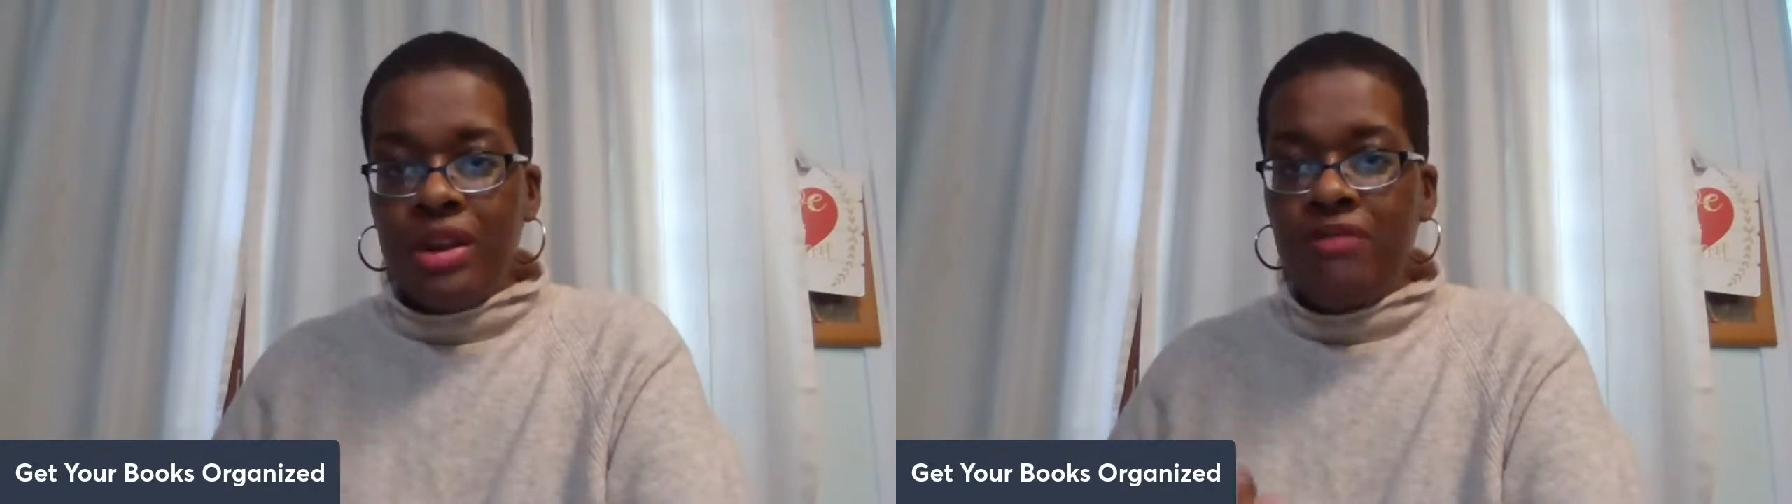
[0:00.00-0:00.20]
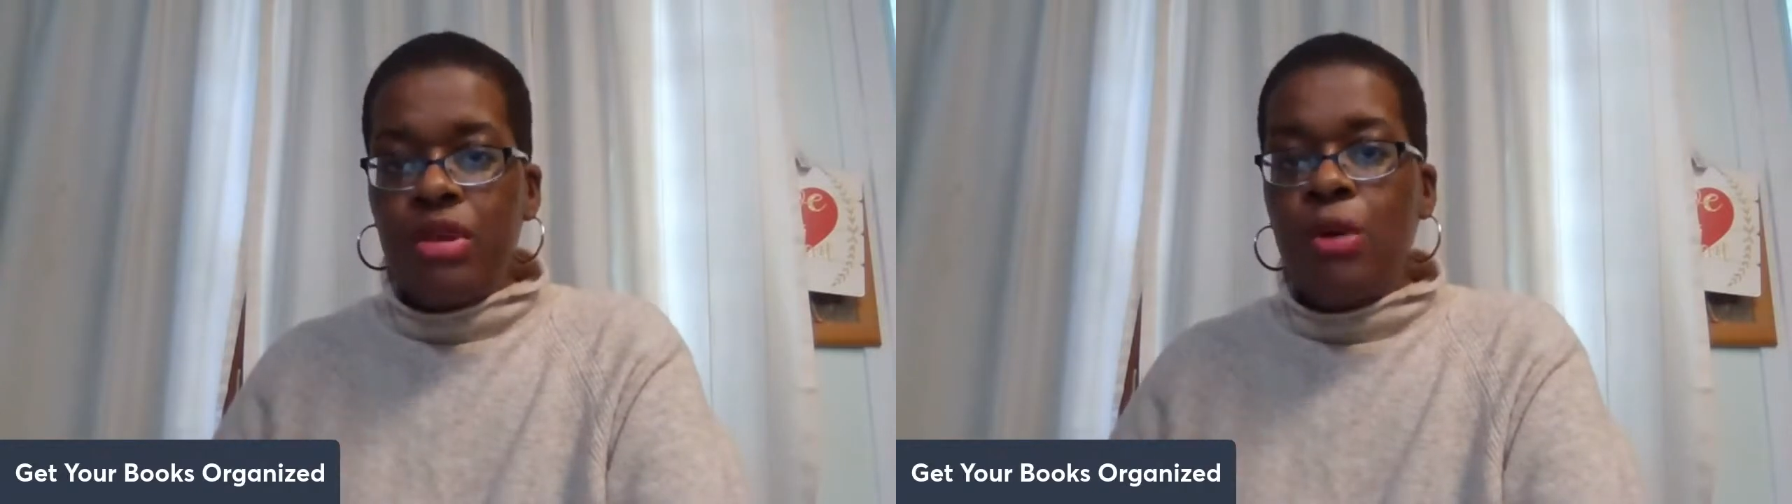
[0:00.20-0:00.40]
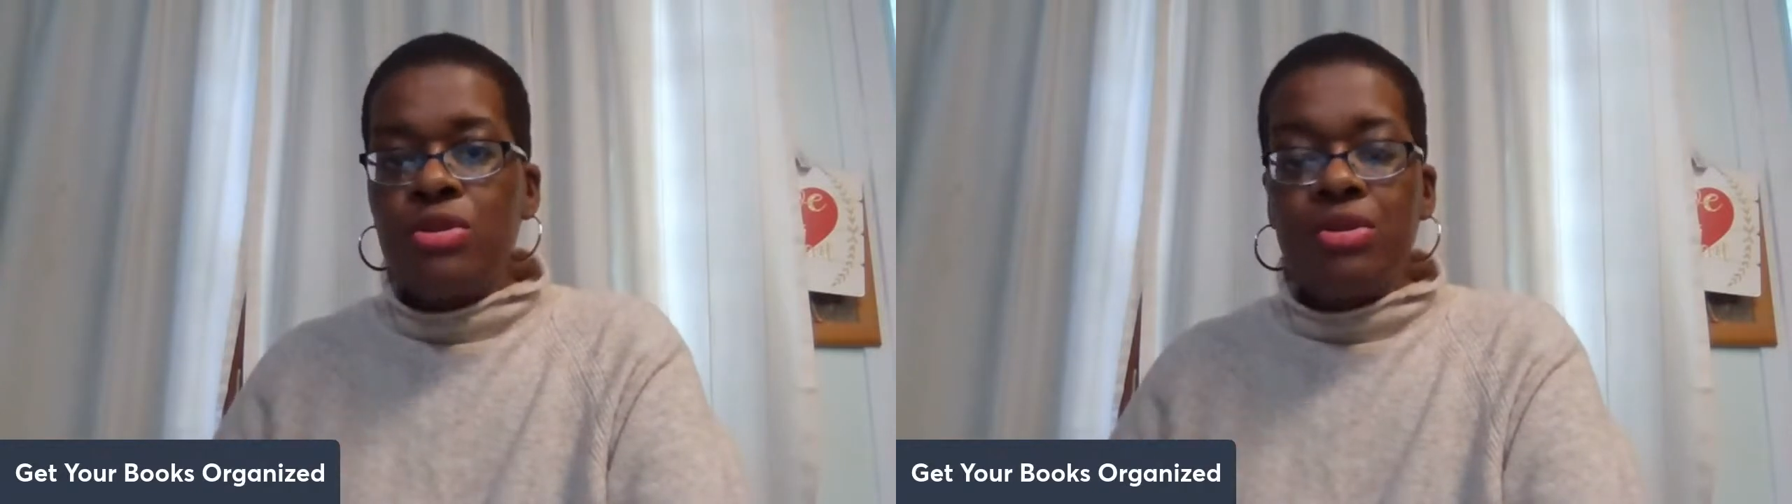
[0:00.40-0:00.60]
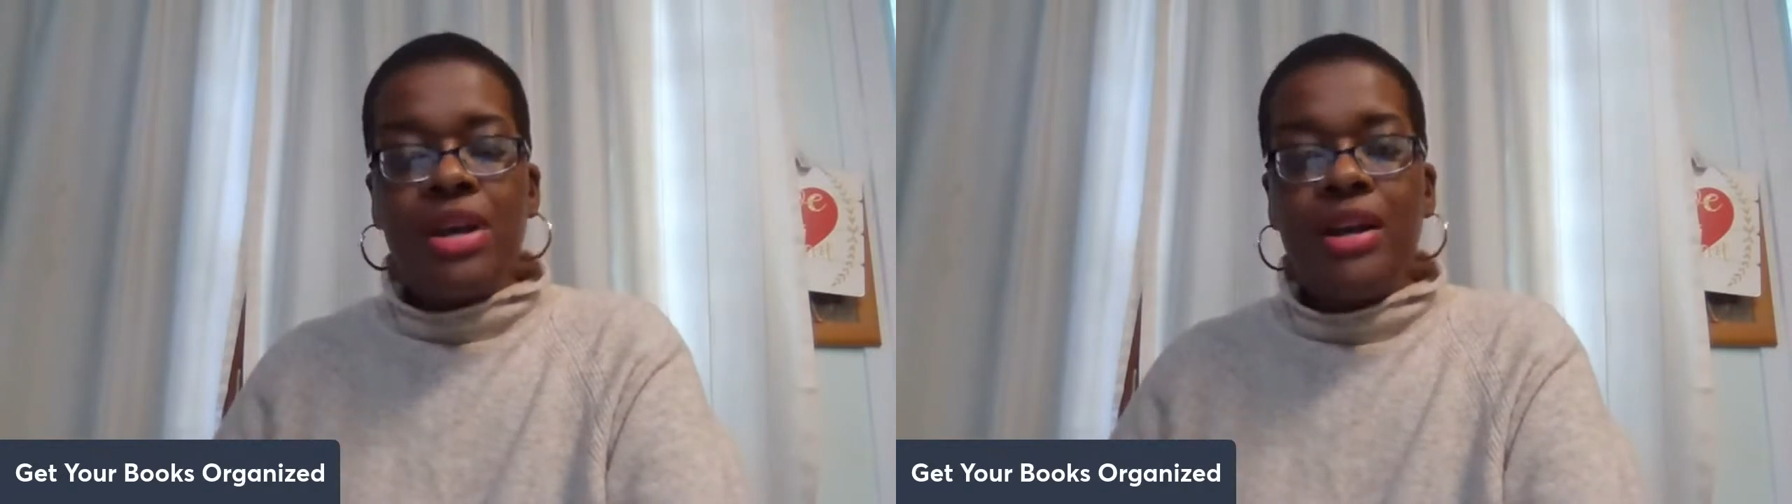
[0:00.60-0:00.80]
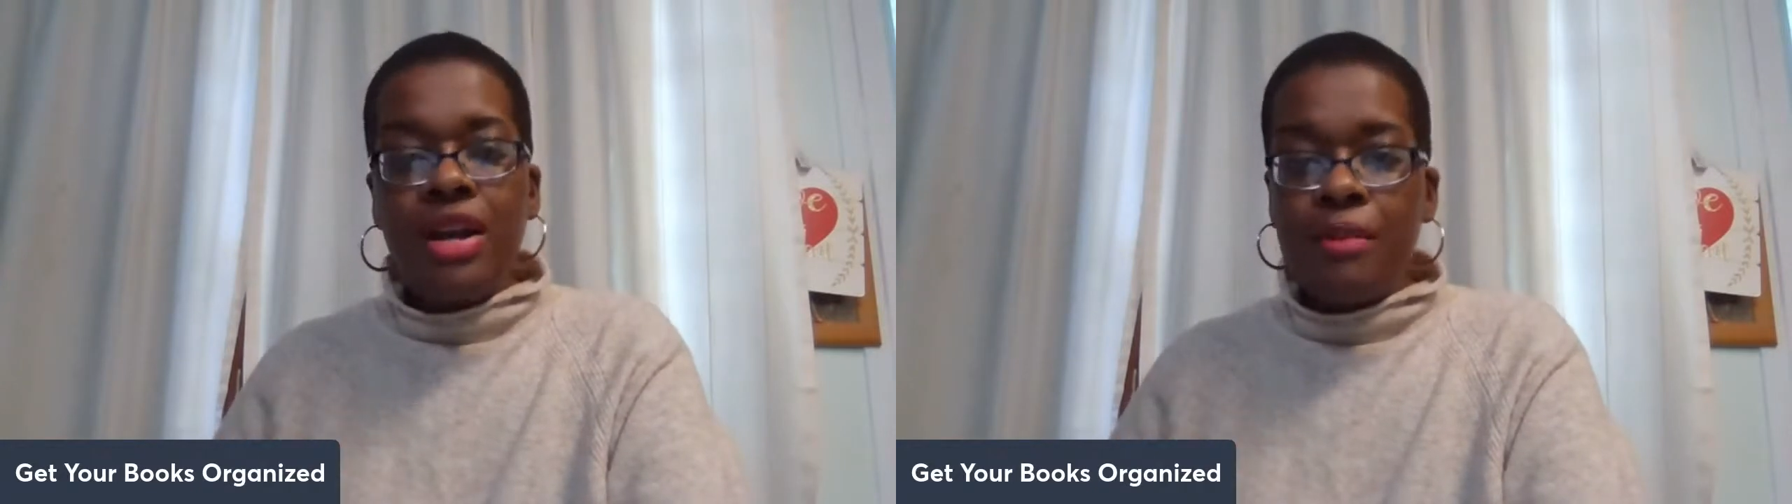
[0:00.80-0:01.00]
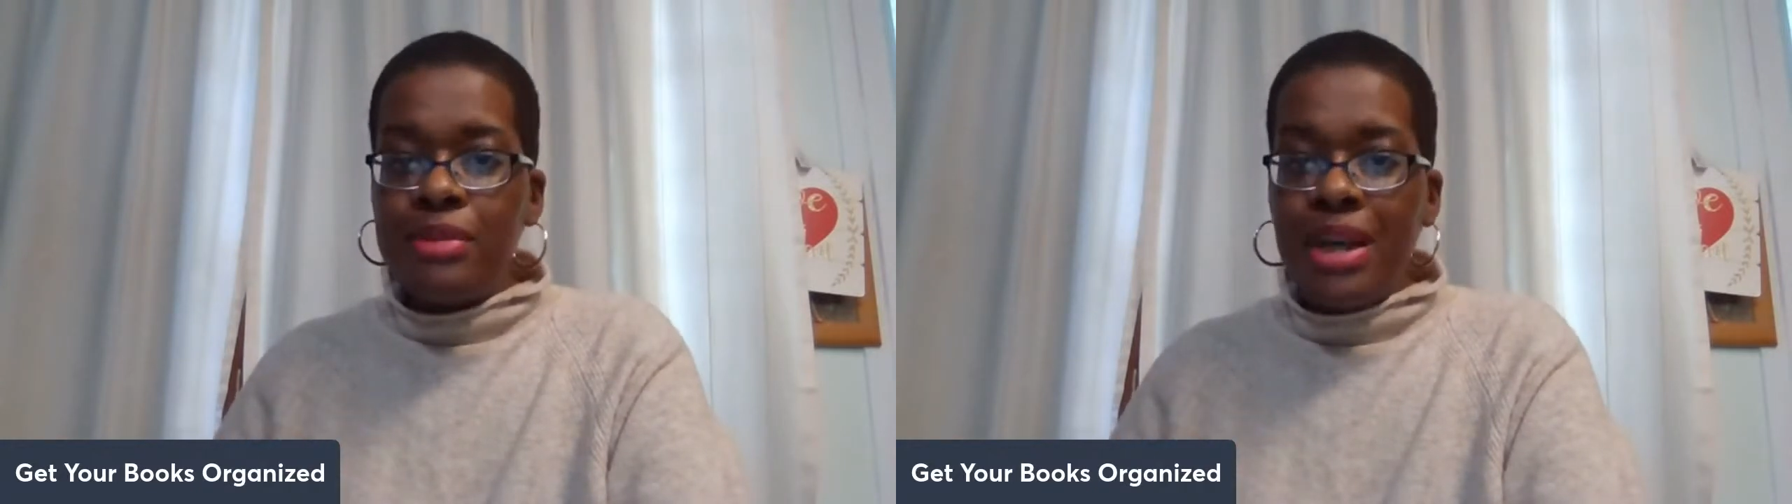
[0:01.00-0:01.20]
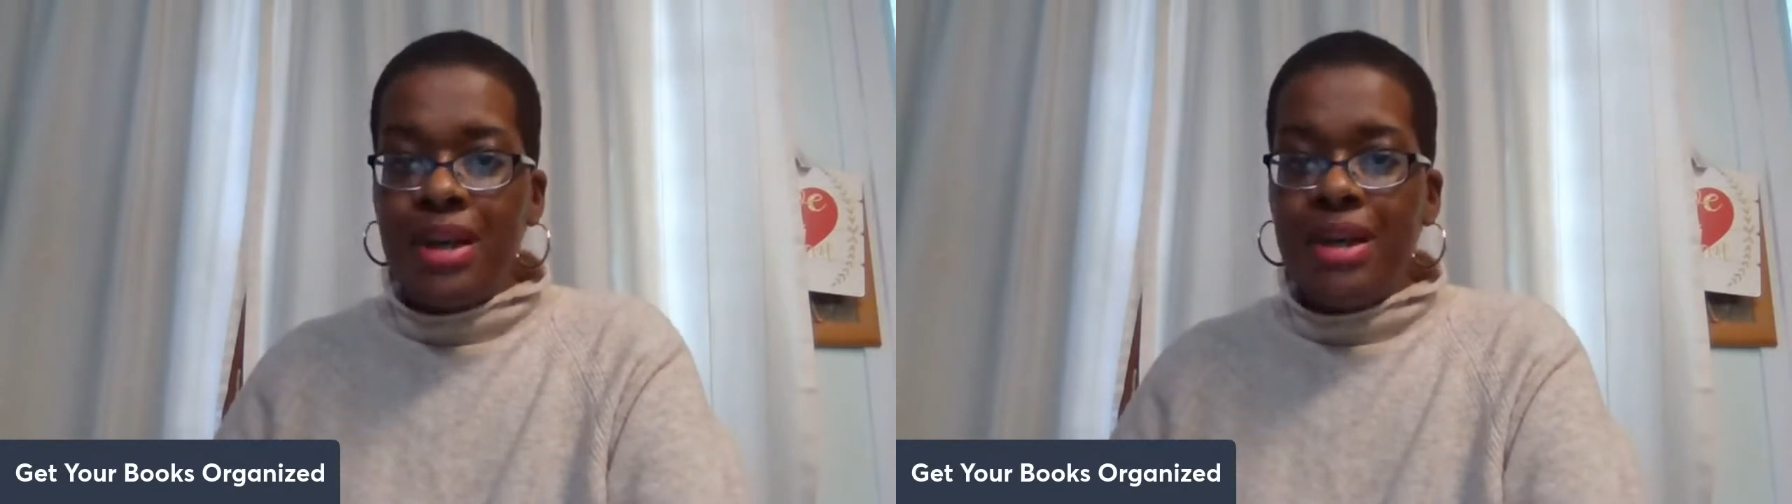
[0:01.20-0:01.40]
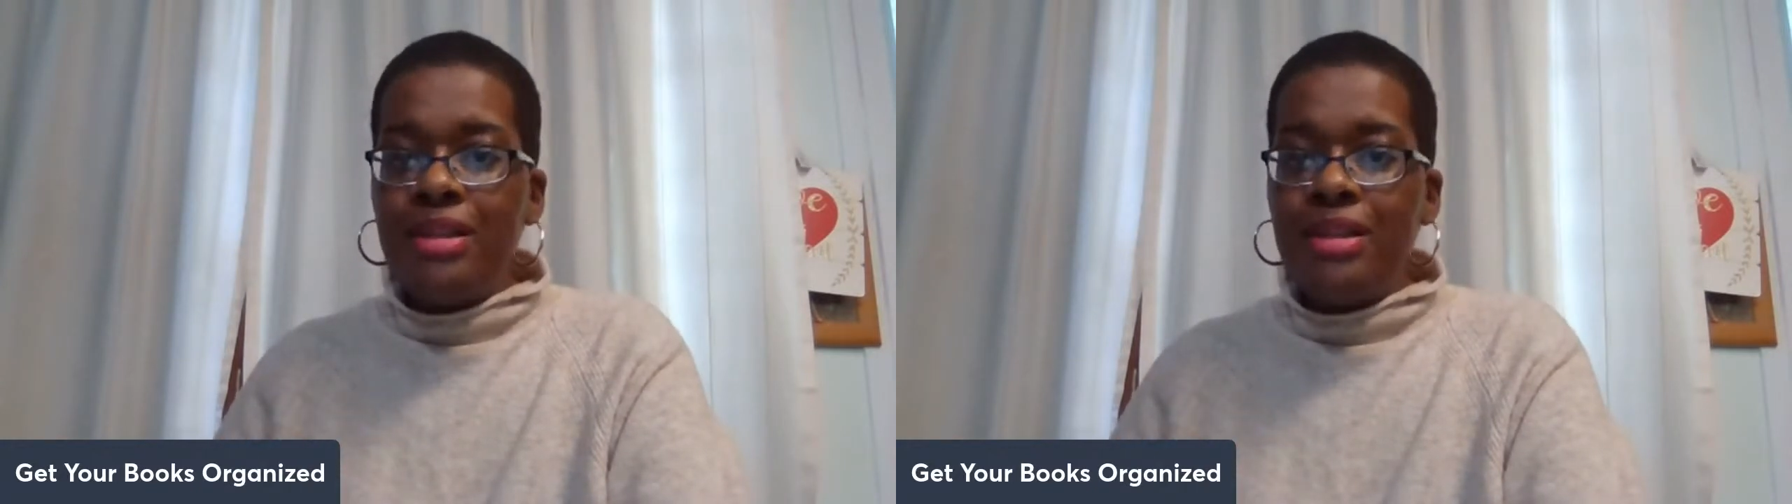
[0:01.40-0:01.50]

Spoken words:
If those are not updated,